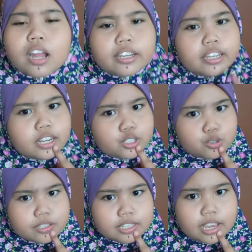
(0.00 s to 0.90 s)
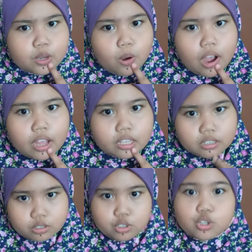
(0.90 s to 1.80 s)
Didn't you say you are the
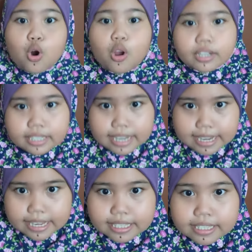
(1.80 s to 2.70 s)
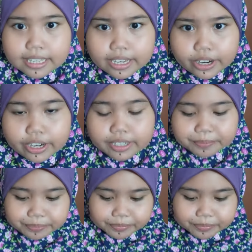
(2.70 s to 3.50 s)
strongest here?"